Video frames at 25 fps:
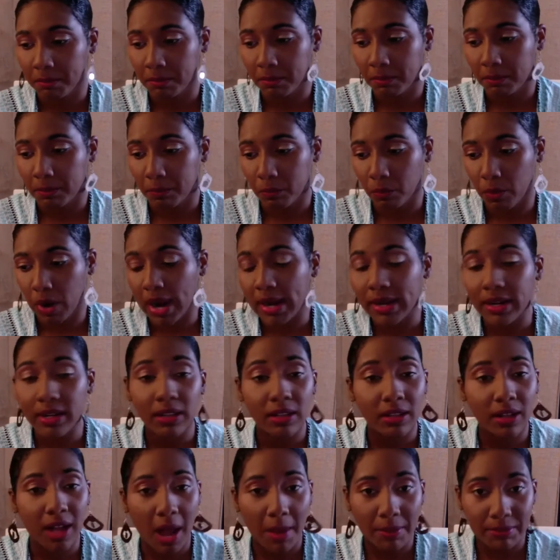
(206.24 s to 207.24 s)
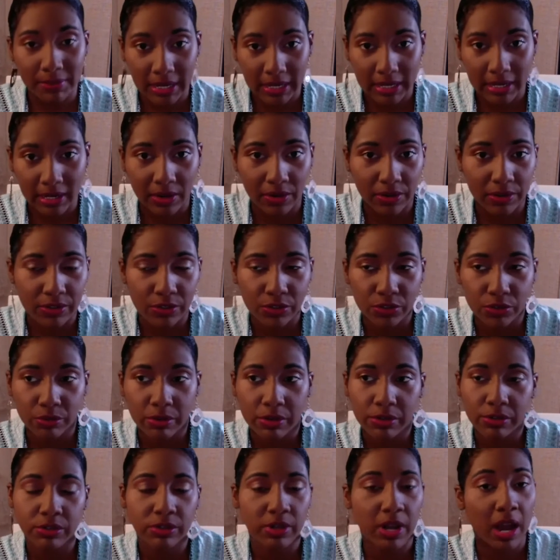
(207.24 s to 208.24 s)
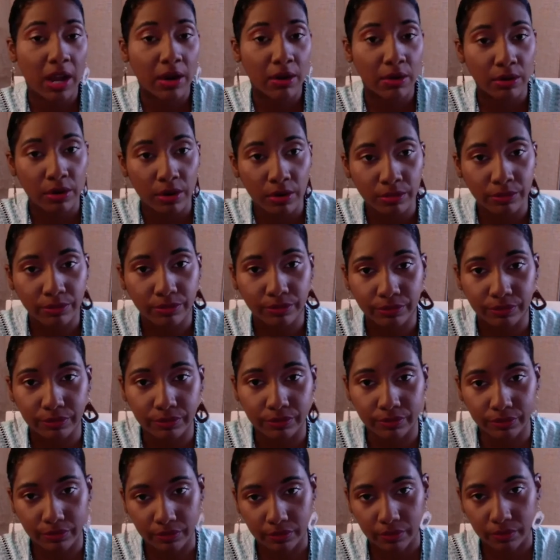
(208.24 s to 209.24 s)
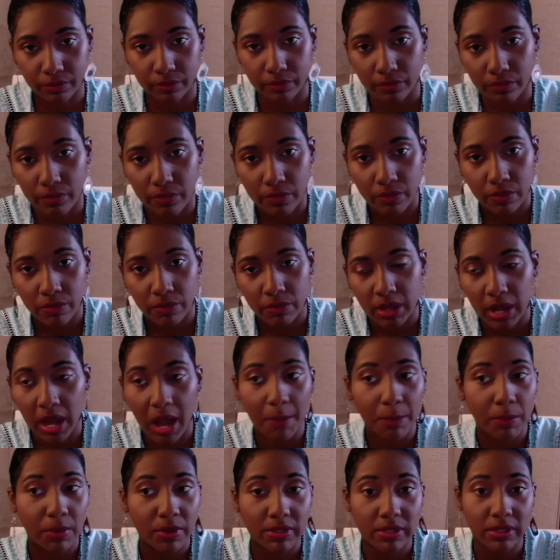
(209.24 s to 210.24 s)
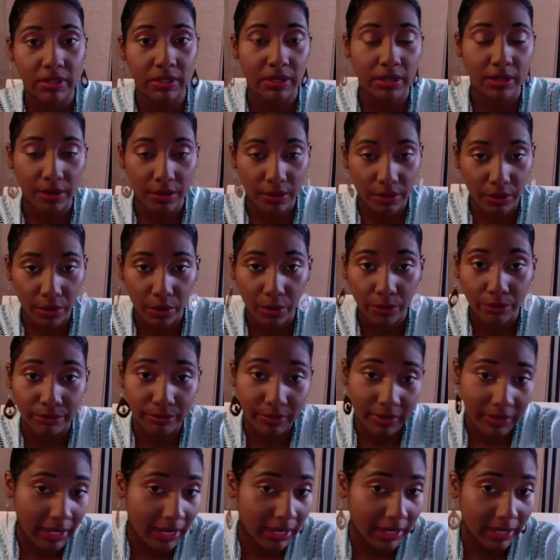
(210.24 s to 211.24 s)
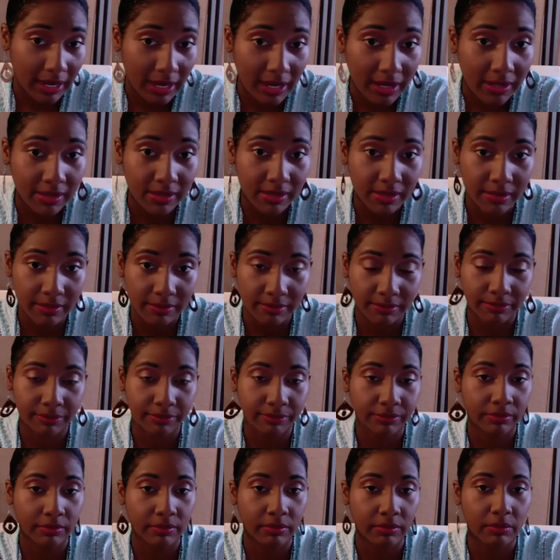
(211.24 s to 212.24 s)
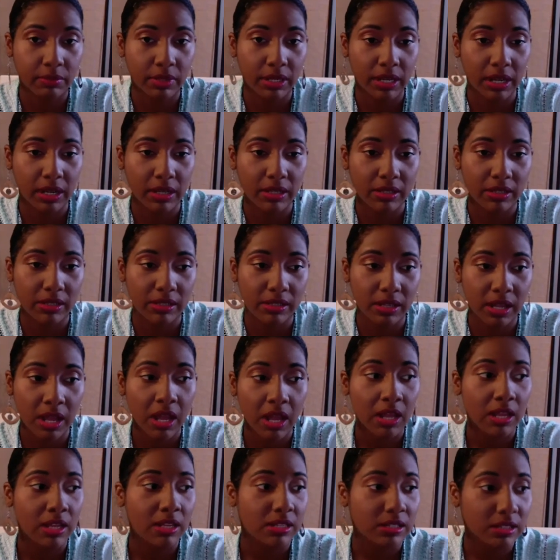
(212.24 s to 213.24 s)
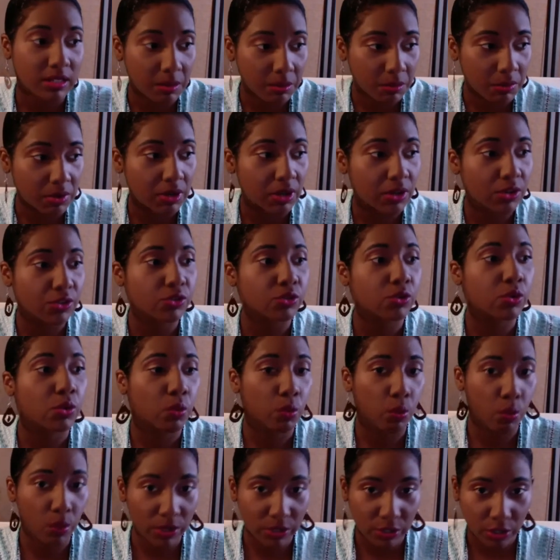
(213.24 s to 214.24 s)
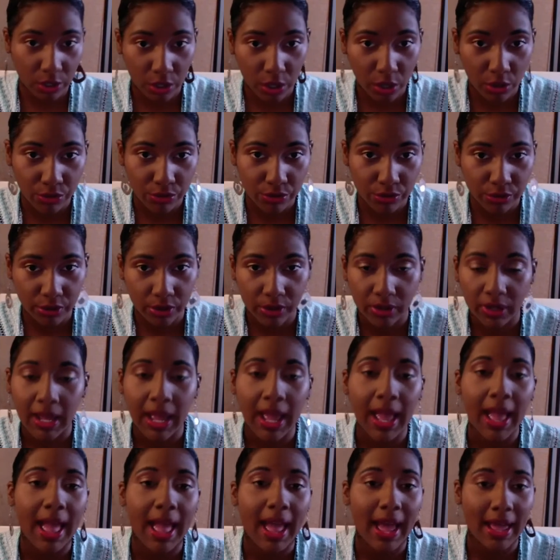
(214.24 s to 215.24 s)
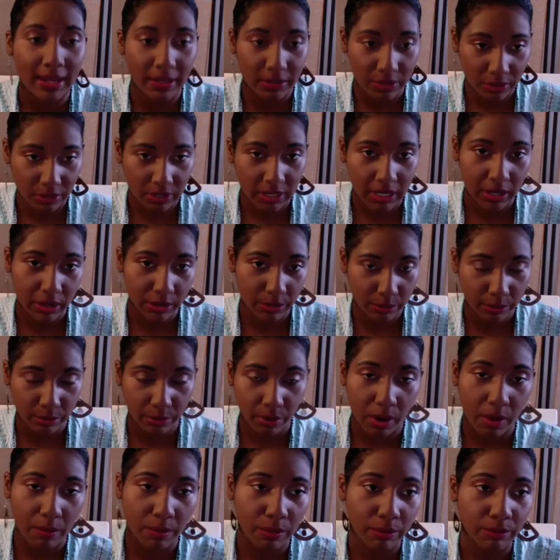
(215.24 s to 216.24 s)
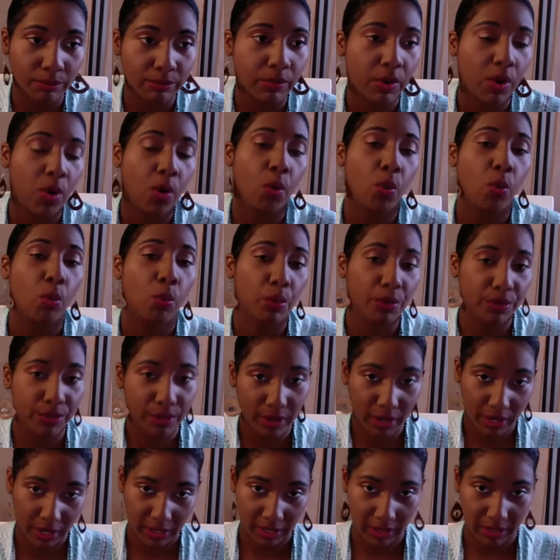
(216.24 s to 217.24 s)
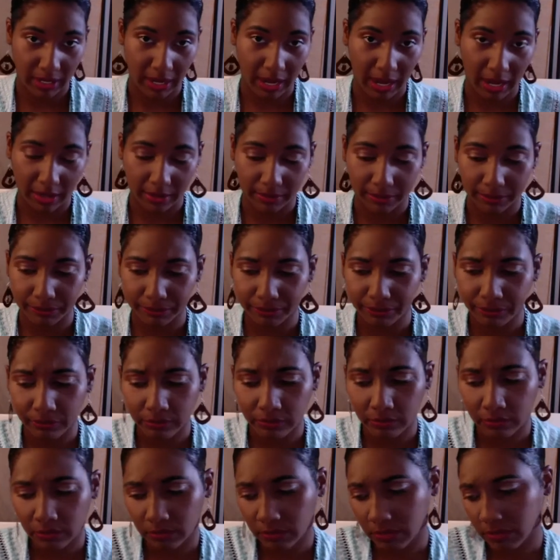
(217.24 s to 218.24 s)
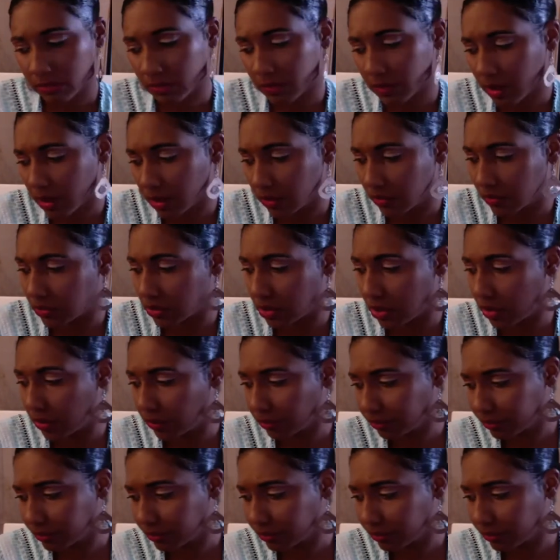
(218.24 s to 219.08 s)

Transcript: Why didn't the cop take care of the situation? I don't know. The cop wasn't needed, though, in that case, because someone else was closer and it took care of the problem with the gun that they had. So,